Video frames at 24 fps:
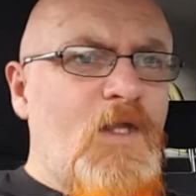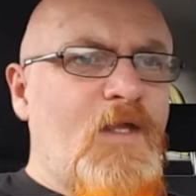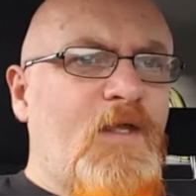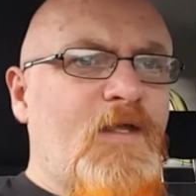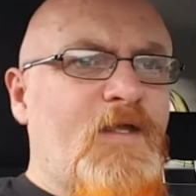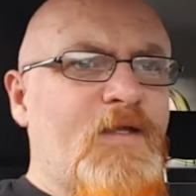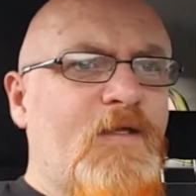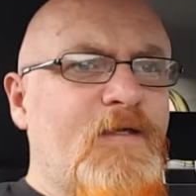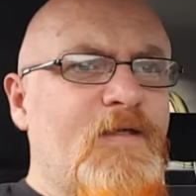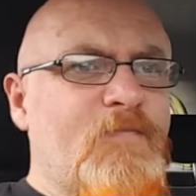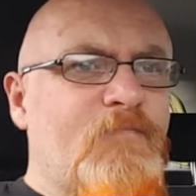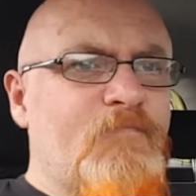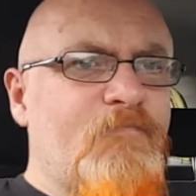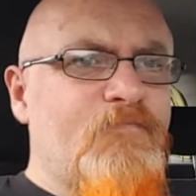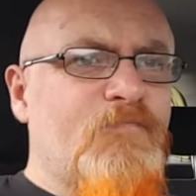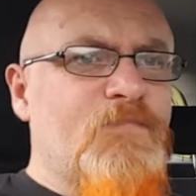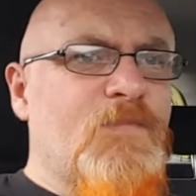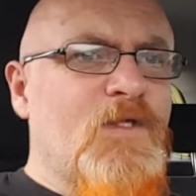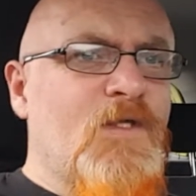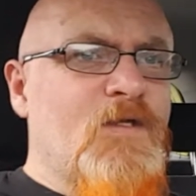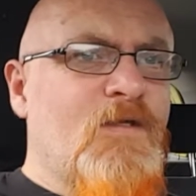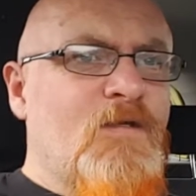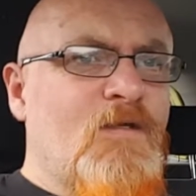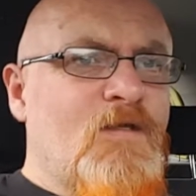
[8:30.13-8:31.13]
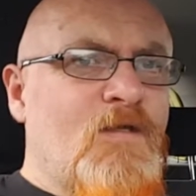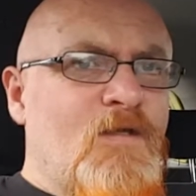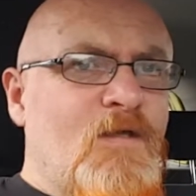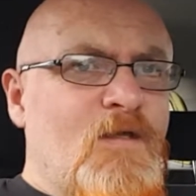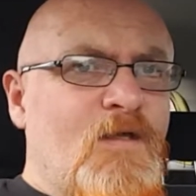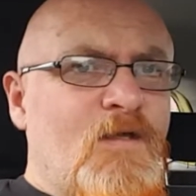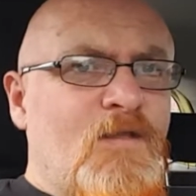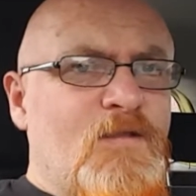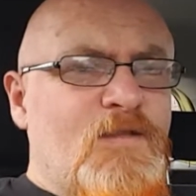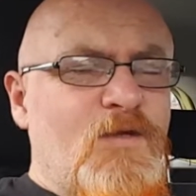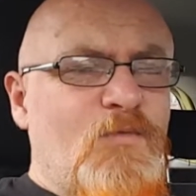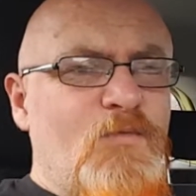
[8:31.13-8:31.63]

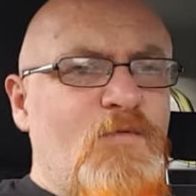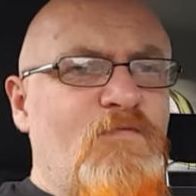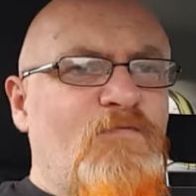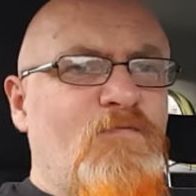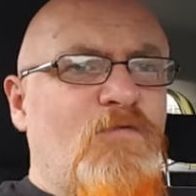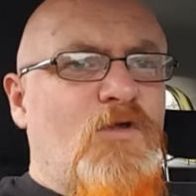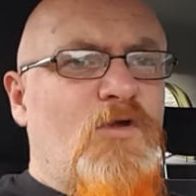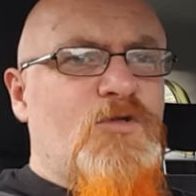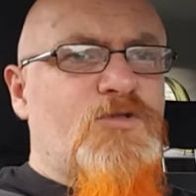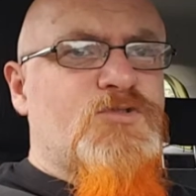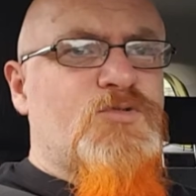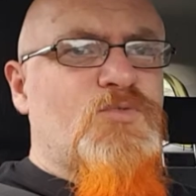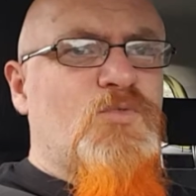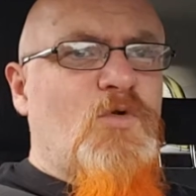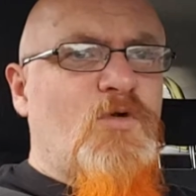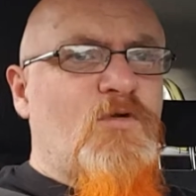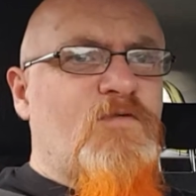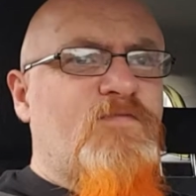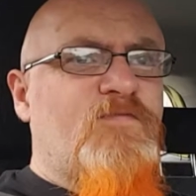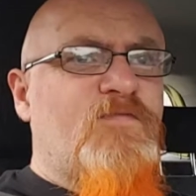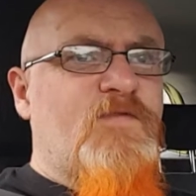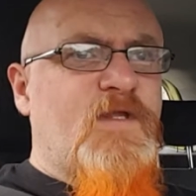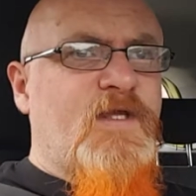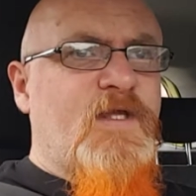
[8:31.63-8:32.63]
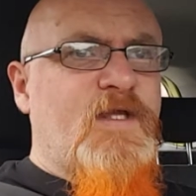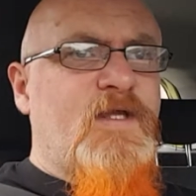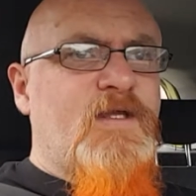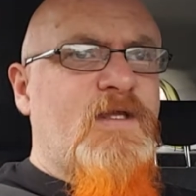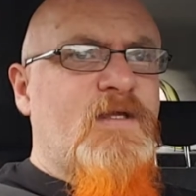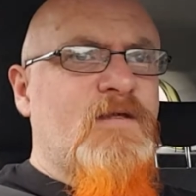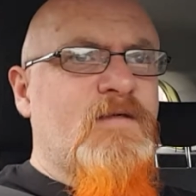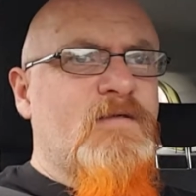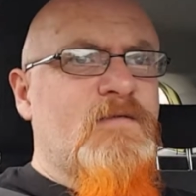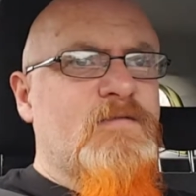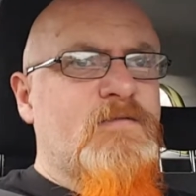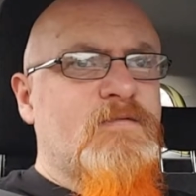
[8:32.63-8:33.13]
I think we've lost one of the
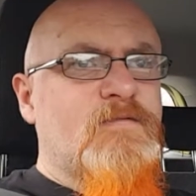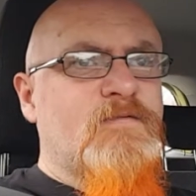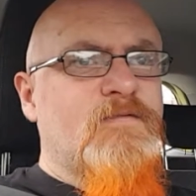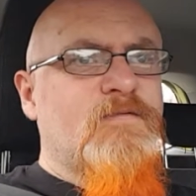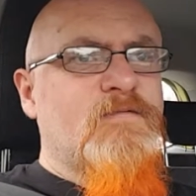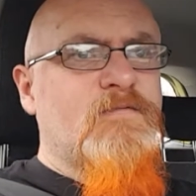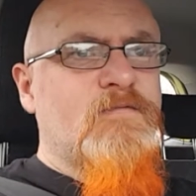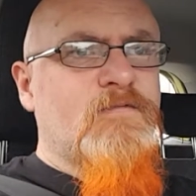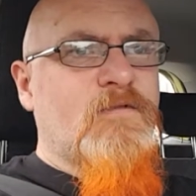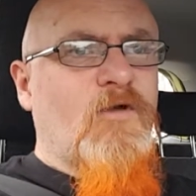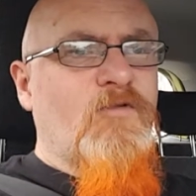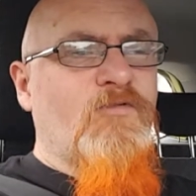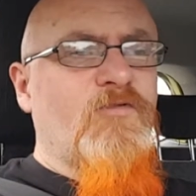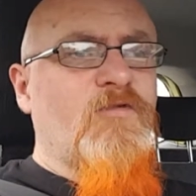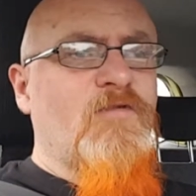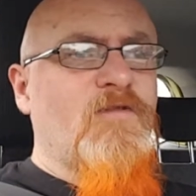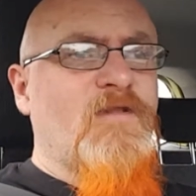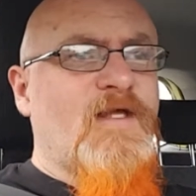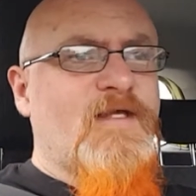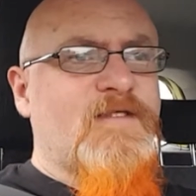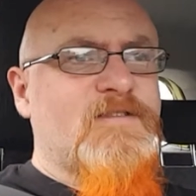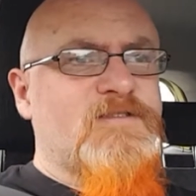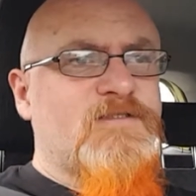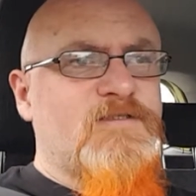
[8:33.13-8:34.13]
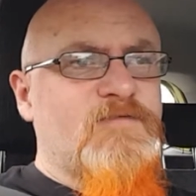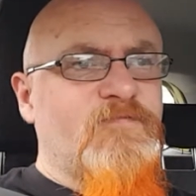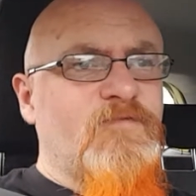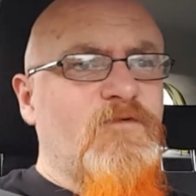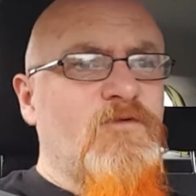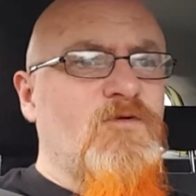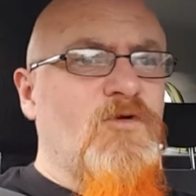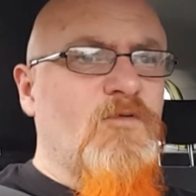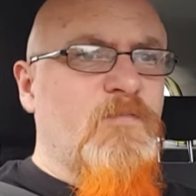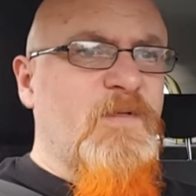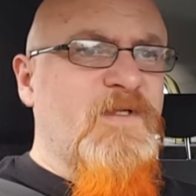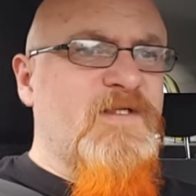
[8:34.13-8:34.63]
last of the
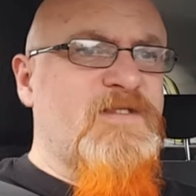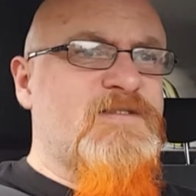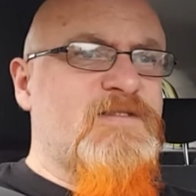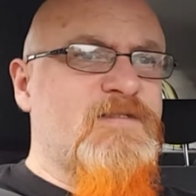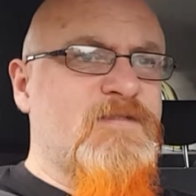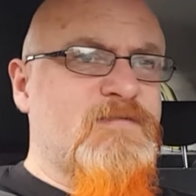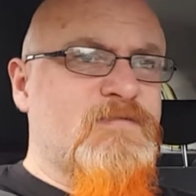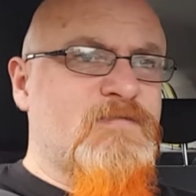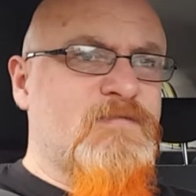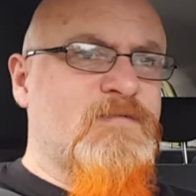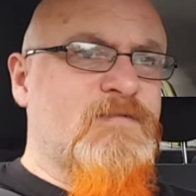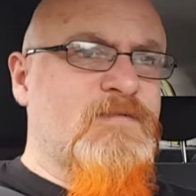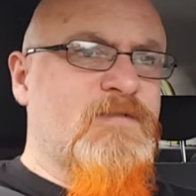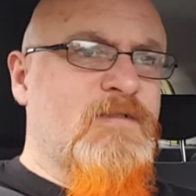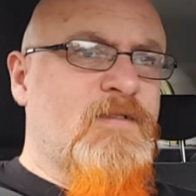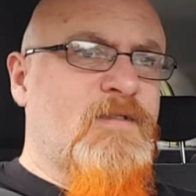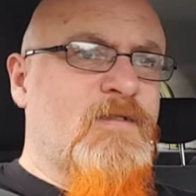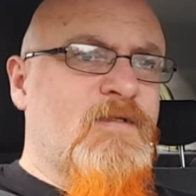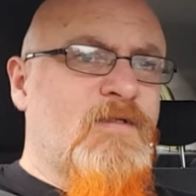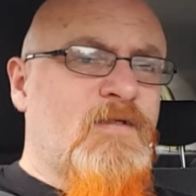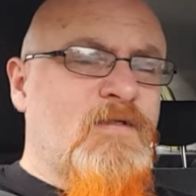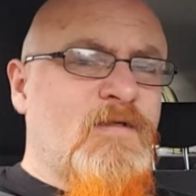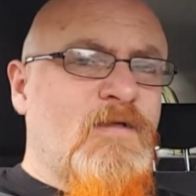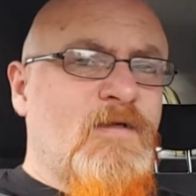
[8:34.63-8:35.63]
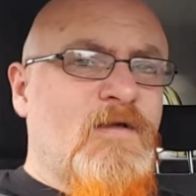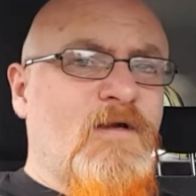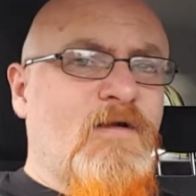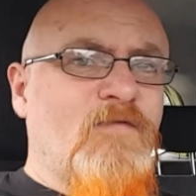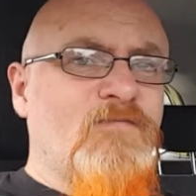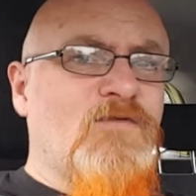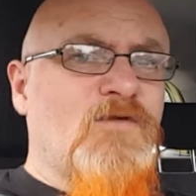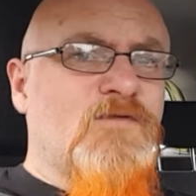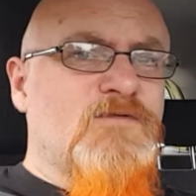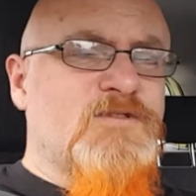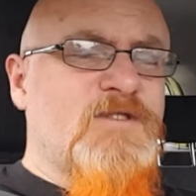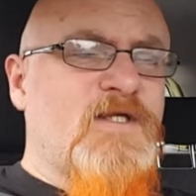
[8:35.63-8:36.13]
guppies.
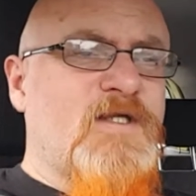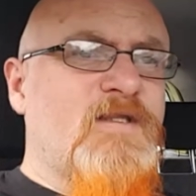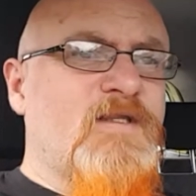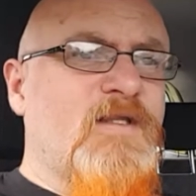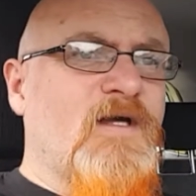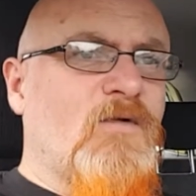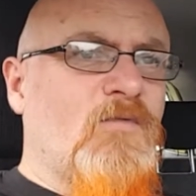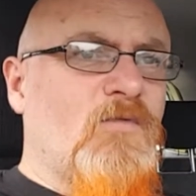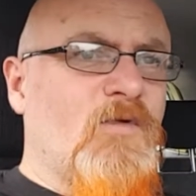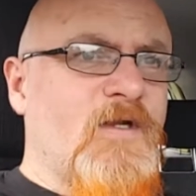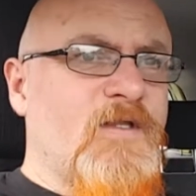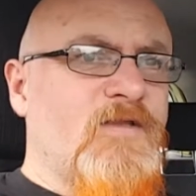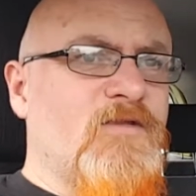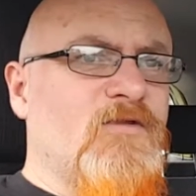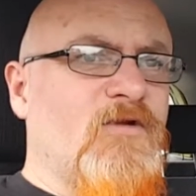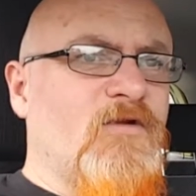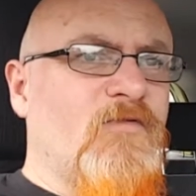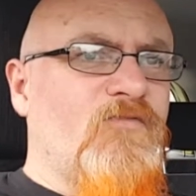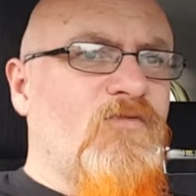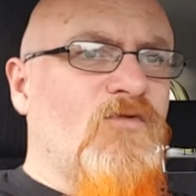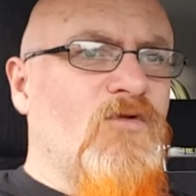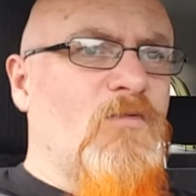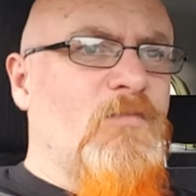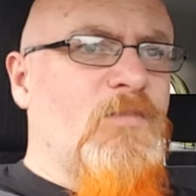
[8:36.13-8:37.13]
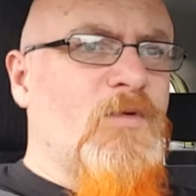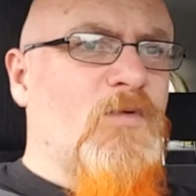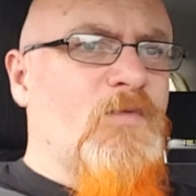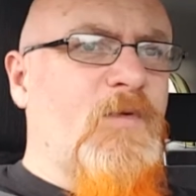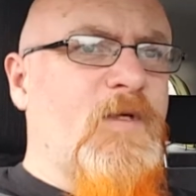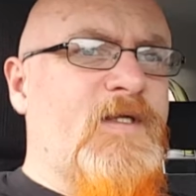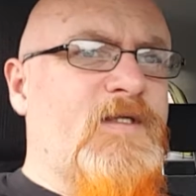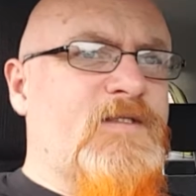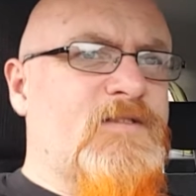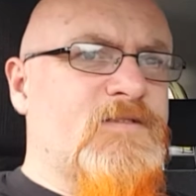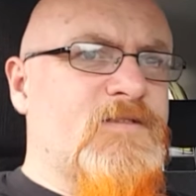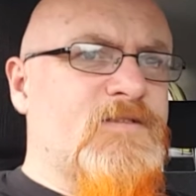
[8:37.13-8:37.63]
I've not seen that one in there for a couple of
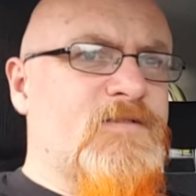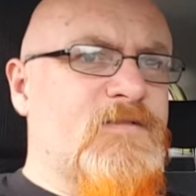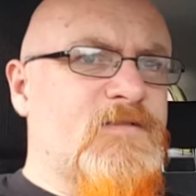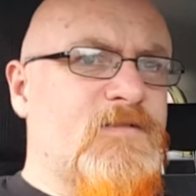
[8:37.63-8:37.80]
weeks.